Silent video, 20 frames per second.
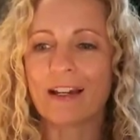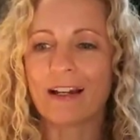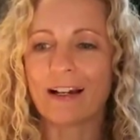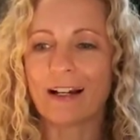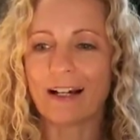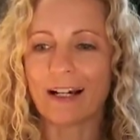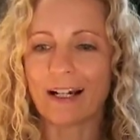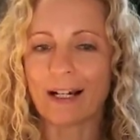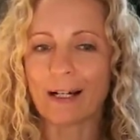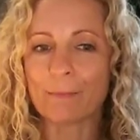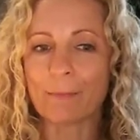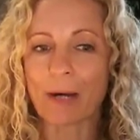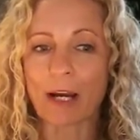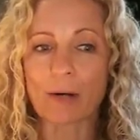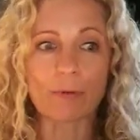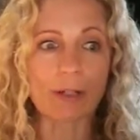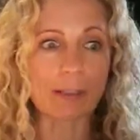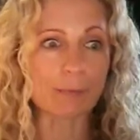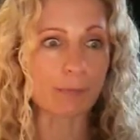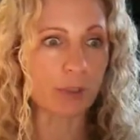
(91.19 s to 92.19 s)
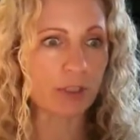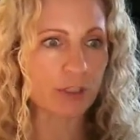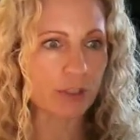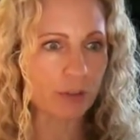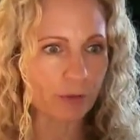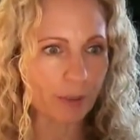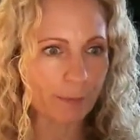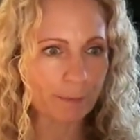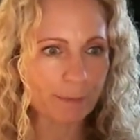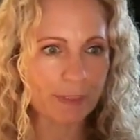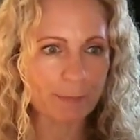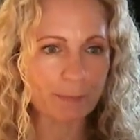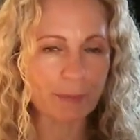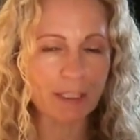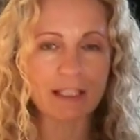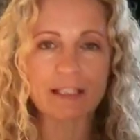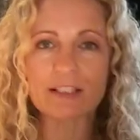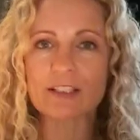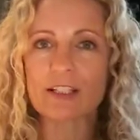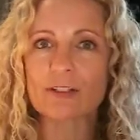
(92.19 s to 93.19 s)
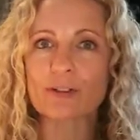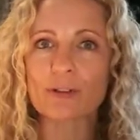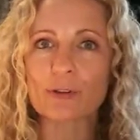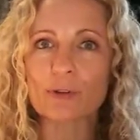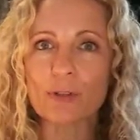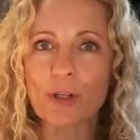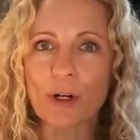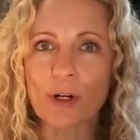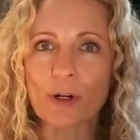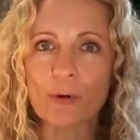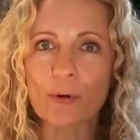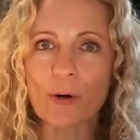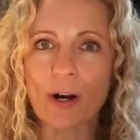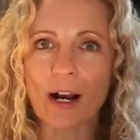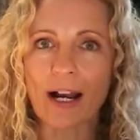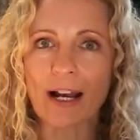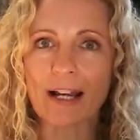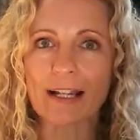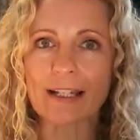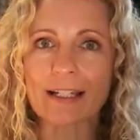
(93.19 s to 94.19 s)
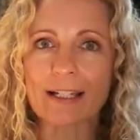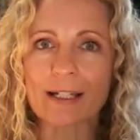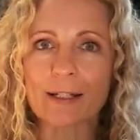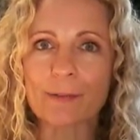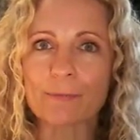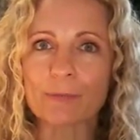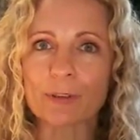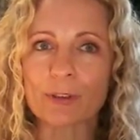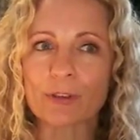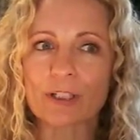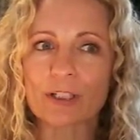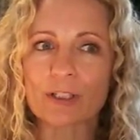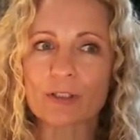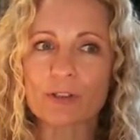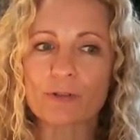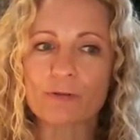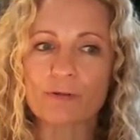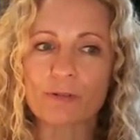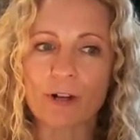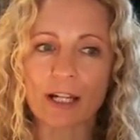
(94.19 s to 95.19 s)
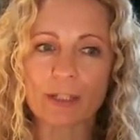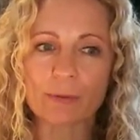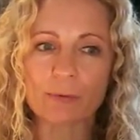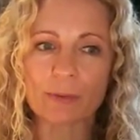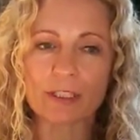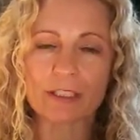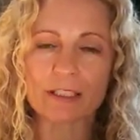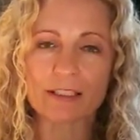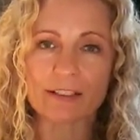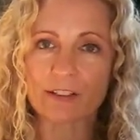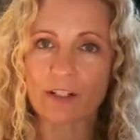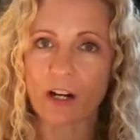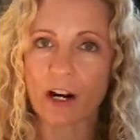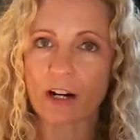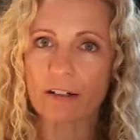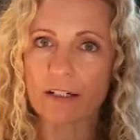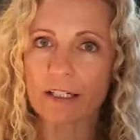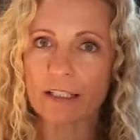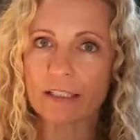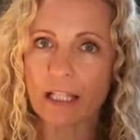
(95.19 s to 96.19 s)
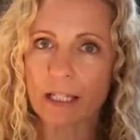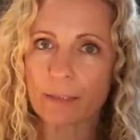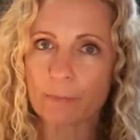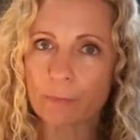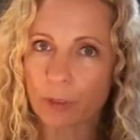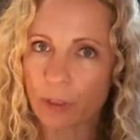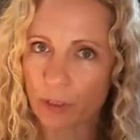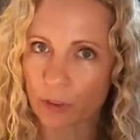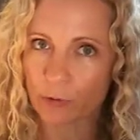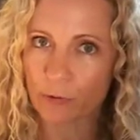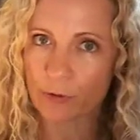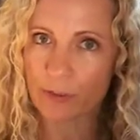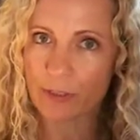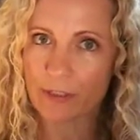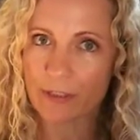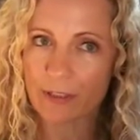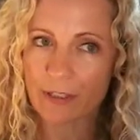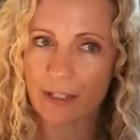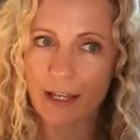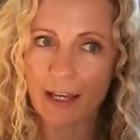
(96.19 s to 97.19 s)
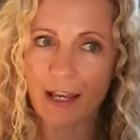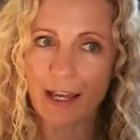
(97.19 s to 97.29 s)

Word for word: Um, I read more scripts because, as you know, I am looking to find one to star in and produce.